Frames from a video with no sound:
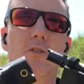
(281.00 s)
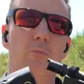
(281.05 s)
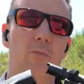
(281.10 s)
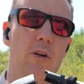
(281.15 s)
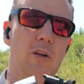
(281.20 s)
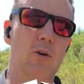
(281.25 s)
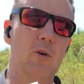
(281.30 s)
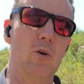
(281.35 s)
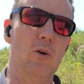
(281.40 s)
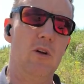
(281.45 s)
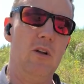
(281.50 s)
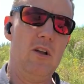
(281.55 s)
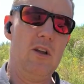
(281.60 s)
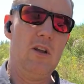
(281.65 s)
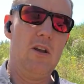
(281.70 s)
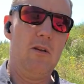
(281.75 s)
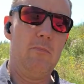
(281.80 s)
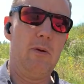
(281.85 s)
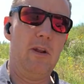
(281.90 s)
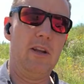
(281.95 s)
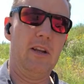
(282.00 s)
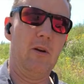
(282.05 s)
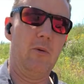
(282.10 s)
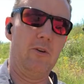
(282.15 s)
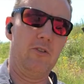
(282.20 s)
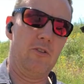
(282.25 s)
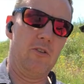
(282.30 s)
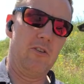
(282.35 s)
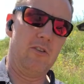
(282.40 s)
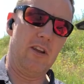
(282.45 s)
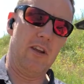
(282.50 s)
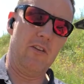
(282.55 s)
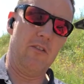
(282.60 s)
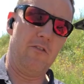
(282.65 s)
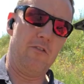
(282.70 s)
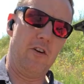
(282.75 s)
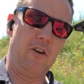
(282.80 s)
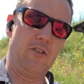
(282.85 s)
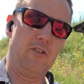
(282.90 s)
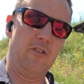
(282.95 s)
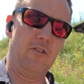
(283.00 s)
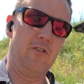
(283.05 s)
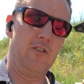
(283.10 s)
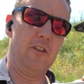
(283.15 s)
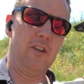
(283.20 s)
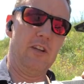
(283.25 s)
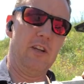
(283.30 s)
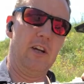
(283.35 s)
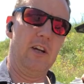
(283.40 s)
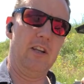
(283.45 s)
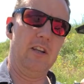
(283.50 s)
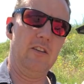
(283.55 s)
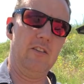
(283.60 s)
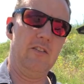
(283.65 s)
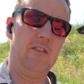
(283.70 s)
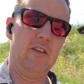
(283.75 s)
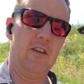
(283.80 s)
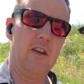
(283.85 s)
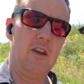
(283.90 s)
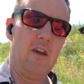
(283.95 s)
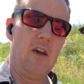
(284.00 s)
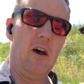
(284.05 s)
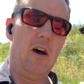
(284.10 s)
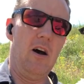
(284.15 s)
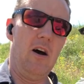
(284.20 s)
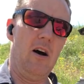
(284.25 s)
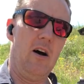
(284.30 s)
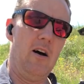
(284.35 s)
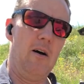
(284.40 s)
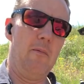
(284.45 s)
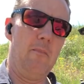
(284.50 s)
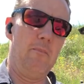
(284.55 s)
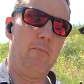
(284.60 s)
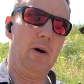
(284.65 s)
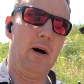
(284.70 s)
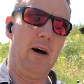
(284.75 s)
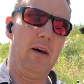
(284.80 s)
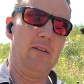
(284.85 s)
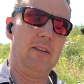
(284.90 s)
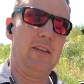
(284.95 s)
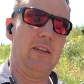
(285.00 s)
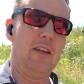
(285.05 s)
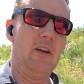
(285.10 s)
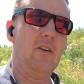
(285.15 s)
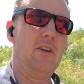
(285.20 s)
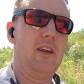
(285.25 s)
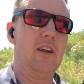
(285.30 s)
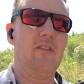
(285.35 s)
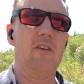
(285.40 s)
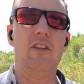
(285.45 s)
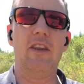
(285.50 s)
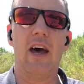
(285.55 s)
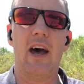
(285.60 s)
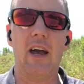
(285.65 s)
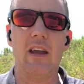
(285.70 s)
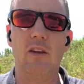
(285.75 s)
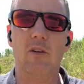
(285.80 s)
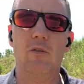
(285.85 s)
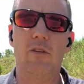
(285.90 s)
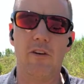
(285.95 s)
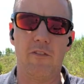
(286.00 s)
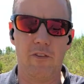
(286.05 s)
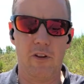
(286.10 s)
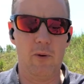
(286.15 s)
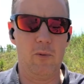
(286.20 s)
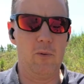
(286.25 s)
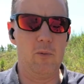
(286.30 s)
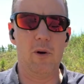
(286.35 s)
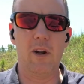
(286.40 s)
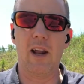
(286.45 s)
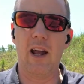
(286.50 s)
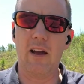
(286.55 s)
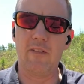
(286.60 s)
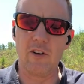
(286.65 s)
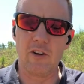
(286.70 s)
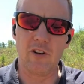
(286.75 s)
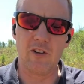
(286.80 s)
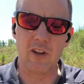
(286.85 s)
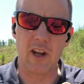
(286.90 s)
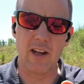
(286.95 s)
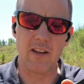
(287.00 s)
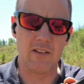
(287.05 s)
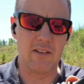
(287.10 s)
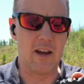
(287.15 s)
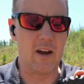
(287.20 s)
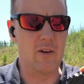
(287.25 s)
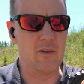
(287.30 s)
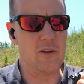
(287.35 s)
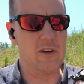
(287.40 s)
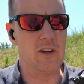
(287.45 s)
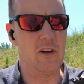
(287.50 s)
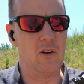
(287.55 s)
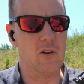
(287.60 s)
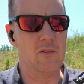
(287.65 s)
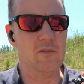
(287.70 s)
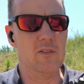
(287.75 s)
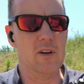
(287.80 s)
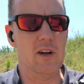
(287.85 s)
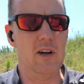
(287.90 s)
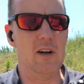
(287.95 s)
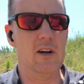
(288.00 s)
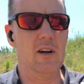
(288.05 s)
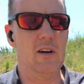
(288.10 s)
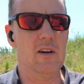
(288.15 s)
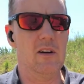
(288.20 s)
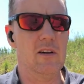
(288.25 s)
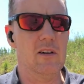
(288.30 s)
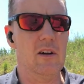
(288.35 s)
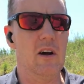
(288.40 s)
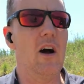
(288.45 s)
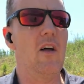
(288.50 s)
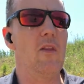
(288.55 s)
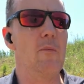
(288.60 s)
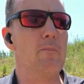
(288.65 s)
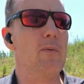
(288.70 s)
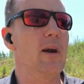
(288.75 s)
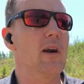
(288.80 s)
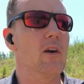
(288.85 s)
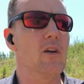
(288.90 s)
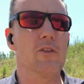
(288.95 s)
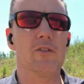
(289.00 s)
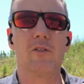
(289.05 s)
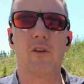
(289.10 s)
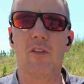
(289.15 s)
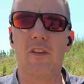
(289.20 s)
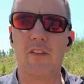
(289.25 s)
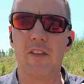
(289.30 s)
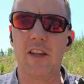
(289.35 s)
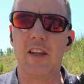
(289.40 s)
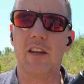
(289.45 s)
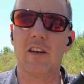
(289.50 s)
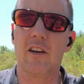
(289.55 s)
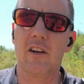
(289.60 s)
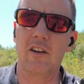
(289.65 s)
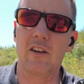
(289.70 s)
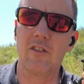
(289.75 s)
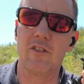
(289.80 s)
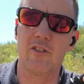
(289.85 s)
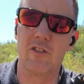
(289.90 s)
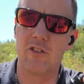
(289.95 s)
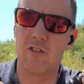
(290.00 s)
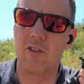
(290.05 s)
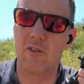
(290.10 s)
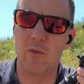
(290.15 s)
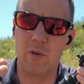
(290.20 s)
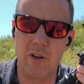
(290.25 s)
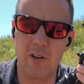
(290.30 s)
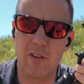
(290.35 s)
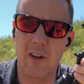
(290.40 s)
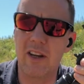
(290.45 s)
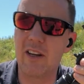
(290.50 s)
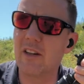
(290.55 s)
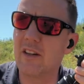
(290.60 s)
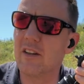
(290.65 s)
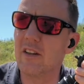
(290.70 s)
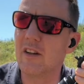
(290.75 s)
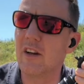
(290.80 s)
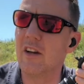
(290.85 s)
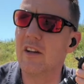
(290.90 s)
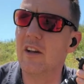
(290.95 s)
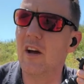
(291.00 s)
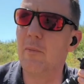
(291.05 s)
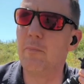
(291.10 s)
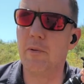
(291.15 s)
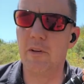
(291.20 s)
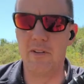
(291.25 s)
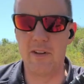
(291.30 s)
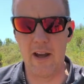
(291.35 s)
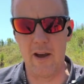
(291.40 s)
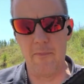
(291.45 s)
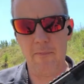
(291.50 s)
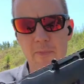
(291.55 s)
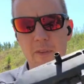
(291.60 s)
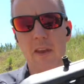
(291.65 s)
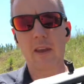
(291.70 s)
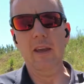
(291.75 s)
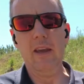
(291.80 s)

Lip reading: is pretty cool, depending on what your intended function for the gun is. But, given that, you definitely would want to have your sights out, on the barrel so that they are consistent when you're taking the gun up and down.